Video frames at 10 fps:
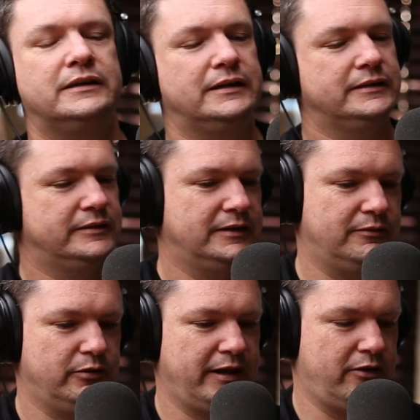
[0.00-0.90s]
And
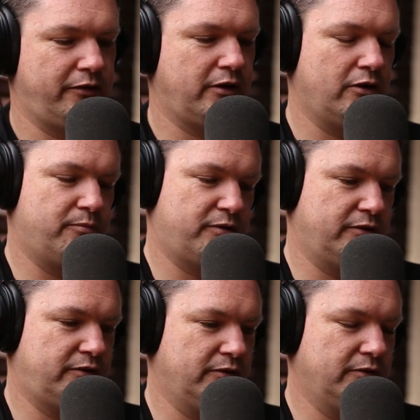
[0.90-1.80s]
we'll get it on the
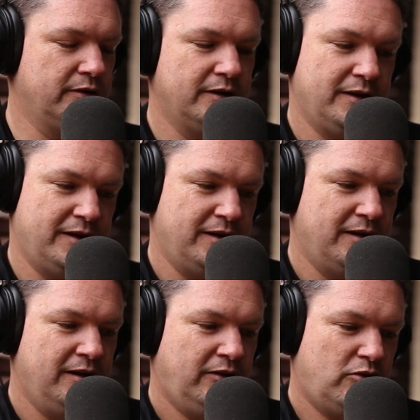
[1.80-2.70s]
GoPro too.
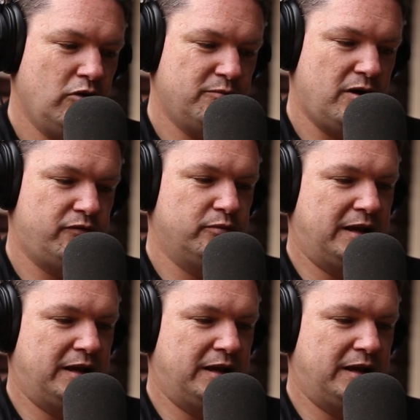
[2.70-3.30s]
It's called Marvel